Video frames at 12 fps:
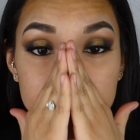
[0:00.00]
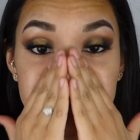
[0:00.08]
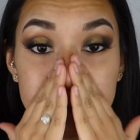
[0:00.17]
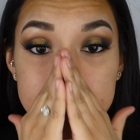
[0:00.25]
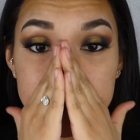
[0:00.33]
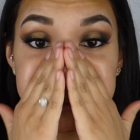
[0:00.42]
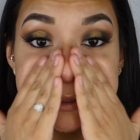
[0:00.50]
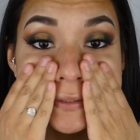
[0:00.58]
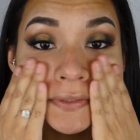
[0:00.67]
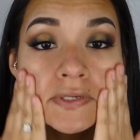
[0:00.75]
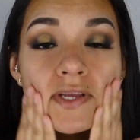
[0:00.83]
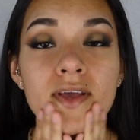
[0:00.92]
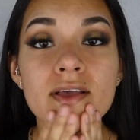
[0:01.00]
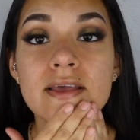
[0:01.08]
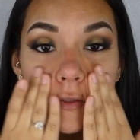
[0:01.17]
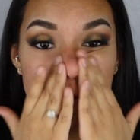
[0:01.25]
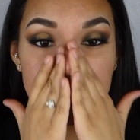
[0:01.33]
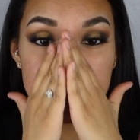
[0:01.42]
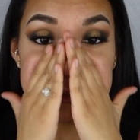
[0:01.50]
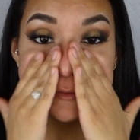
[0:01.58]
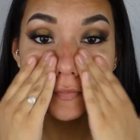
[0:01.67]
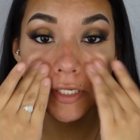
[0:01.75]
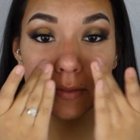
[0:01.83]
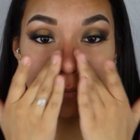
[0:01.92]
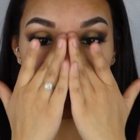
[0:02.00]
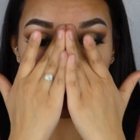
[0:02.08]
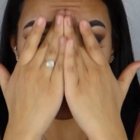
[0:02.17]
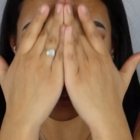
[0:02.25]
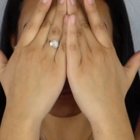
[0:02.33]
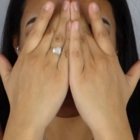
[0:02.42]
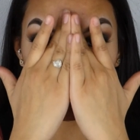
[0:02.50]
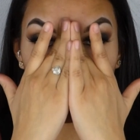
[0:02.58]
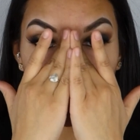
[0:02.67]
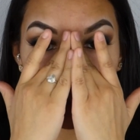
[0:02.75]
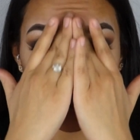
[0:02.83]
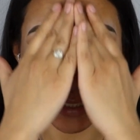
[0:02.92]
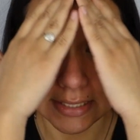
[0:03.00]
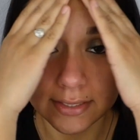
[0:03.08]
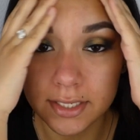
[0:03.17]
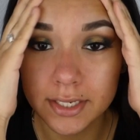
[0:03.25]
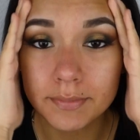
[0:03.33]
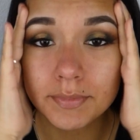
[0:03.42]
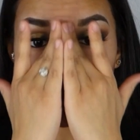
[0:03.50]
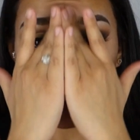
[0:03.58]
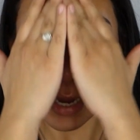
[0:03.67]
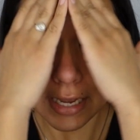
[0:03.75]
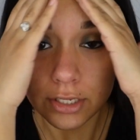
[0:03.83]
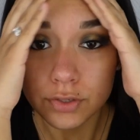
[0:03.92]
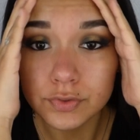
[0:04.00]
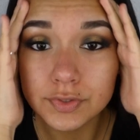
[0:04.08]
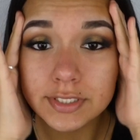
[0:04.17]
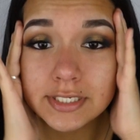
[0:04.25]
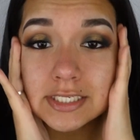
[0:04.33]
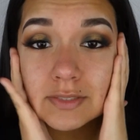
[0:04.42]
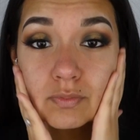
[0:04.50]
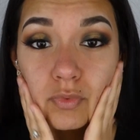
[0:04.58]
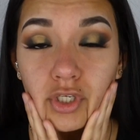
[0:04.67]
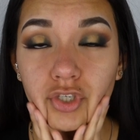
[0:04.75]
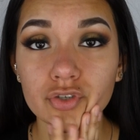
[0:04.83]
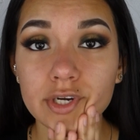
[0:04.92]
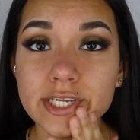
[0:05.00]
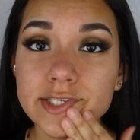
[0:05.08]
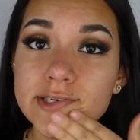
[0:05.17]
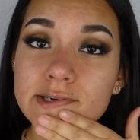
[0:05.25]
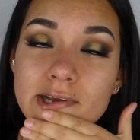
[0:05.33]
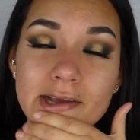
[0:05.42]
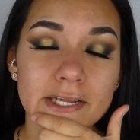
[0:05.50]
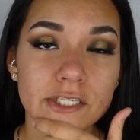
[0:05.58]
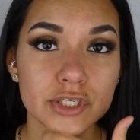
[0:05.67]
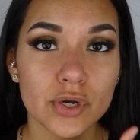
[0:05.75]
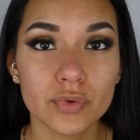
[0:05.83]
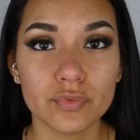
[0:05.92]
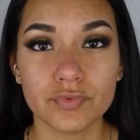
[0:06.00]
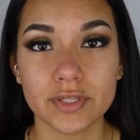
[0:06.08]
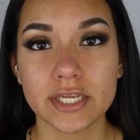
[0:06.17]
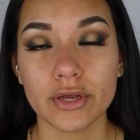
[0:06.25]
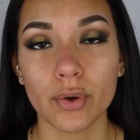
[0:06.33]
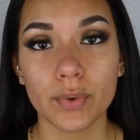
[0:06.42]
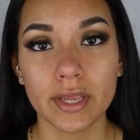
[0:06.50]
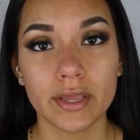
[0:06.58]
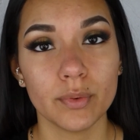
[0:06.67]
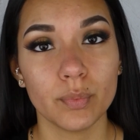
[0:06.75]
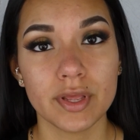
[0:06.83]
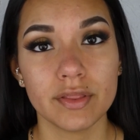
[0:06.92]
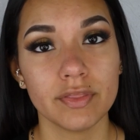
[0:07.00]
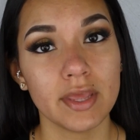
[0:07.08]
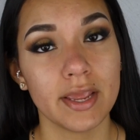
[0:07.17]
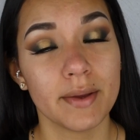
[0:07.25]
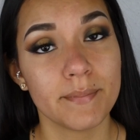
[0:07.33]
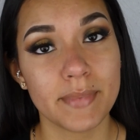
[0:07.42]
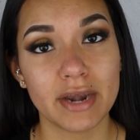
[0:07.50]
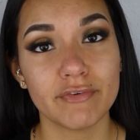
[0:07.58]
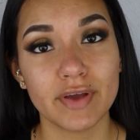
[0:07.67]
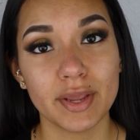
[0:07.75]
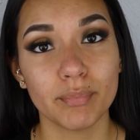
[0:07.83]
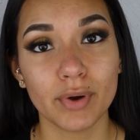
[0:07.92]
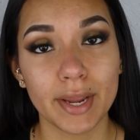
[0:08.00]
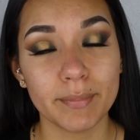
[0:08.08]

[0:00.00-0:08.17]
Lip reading: moisturizer. So this is made mostly for oily skin. Whenever I use this moisturizer, I don't really go in with a mattifying